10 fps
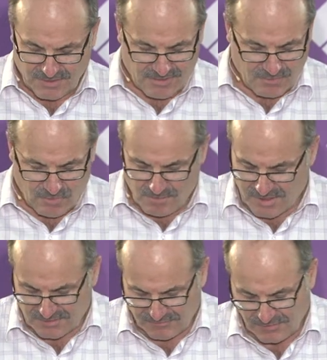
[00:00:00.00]
great white
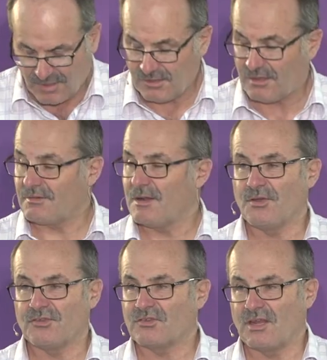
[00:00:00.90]
butterfly, like
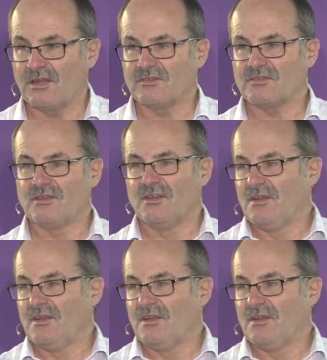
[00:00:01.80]
rainbow skinks.